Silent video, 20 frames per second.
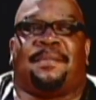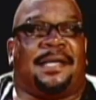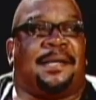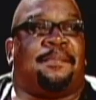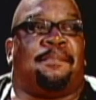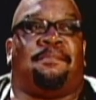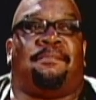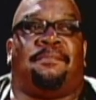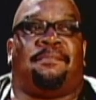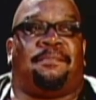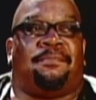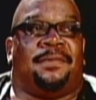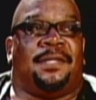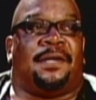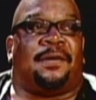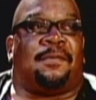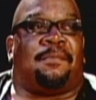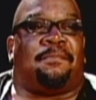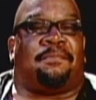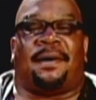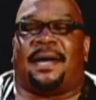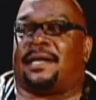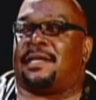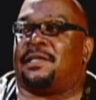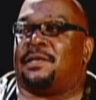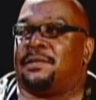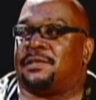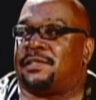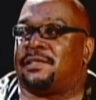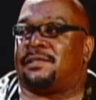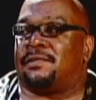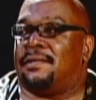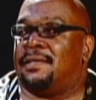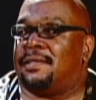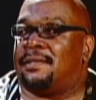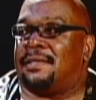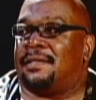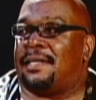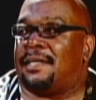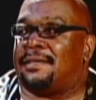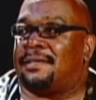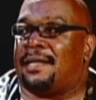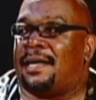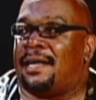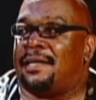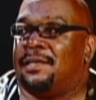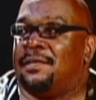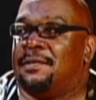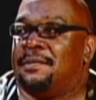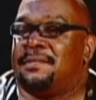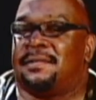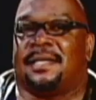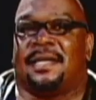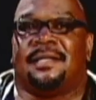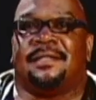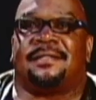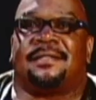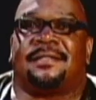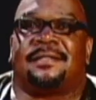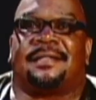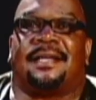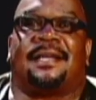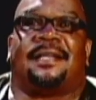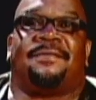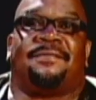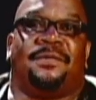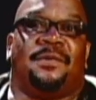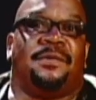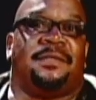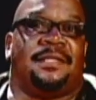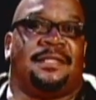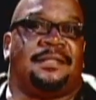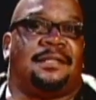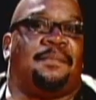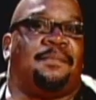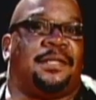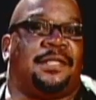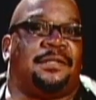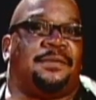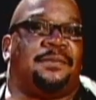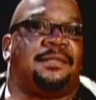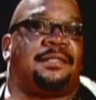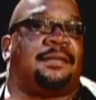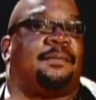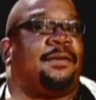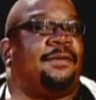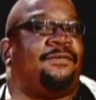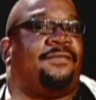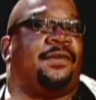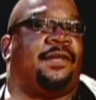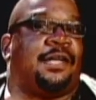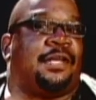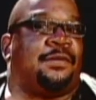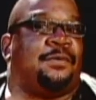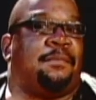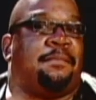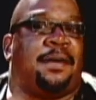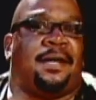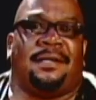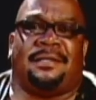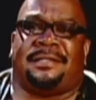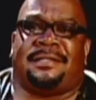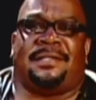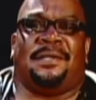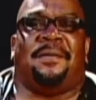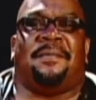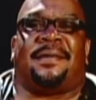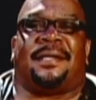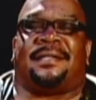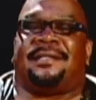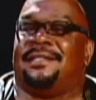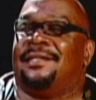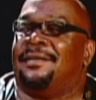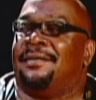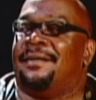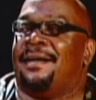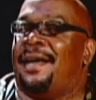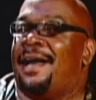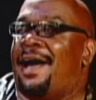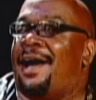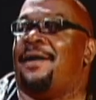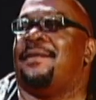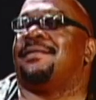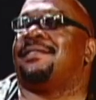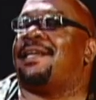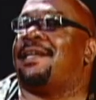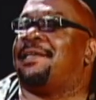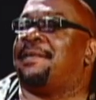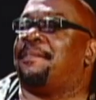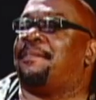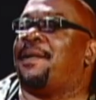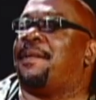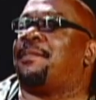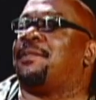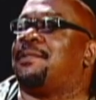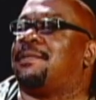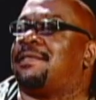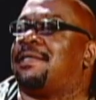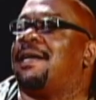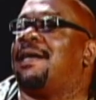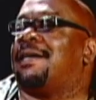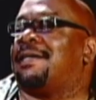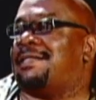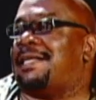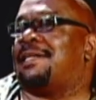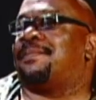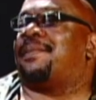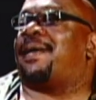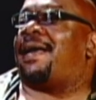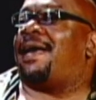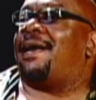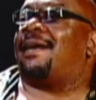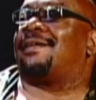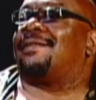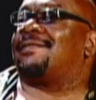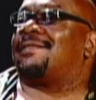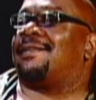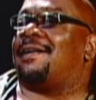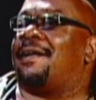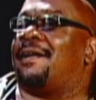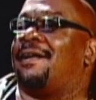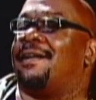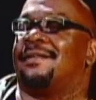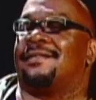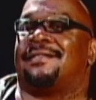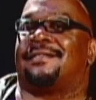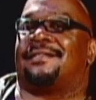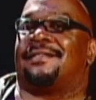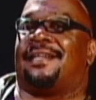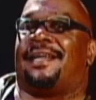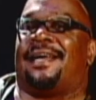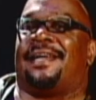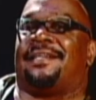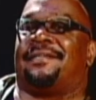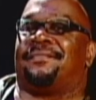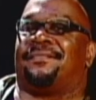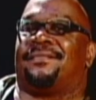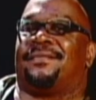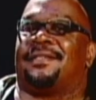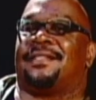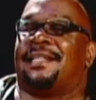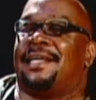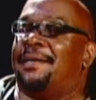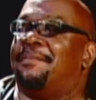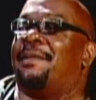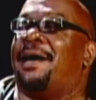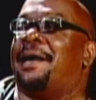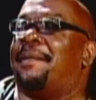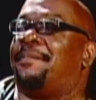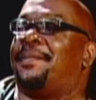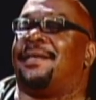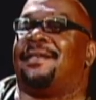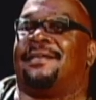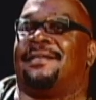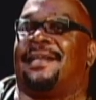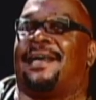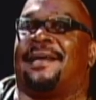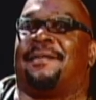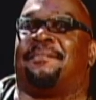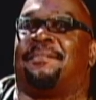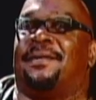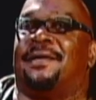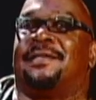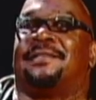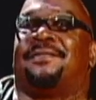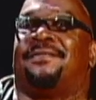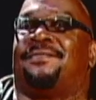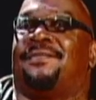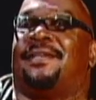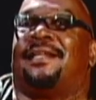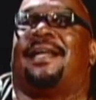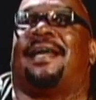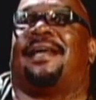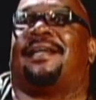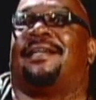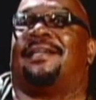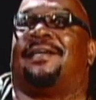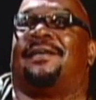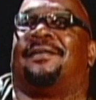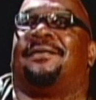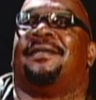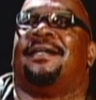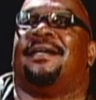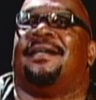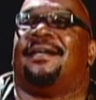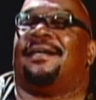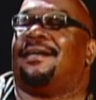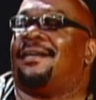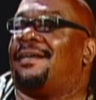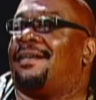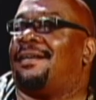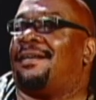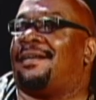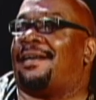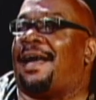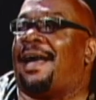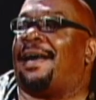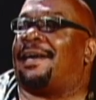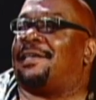being braggadocious or anything like that. You know what I'm saying? It's just like if you see somebody doing something you feel you can do better, do it. You know? Right. I always hate them people because that's what hecklers are. Hecklers are like, in my opinion, like punks who feel like I